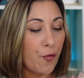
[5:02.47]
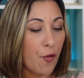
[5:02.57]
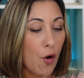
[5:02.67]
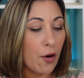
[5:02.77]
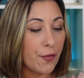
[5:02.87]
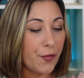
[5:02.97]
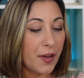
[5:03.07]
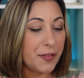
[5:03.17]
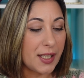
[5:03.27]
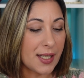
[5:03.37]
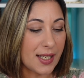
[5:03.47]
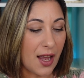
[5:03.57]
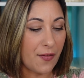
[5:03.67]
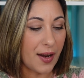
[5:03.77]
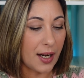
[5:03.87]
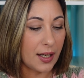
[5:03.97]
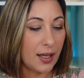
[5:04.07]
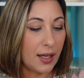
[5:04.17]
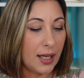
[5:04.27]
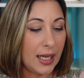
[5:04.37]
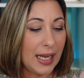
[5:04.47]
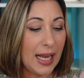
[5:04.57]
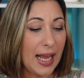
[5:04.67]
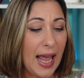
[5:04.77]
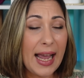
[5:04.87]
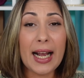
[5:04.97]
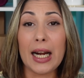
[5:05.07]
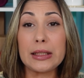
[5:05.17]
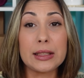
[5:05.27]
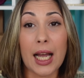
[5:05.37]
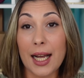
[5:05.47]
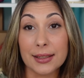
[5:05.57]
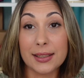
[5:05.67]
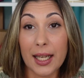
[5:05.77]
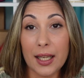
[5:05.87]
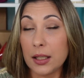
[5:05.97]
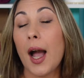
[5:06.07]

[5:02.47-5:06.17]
457 Eclatante.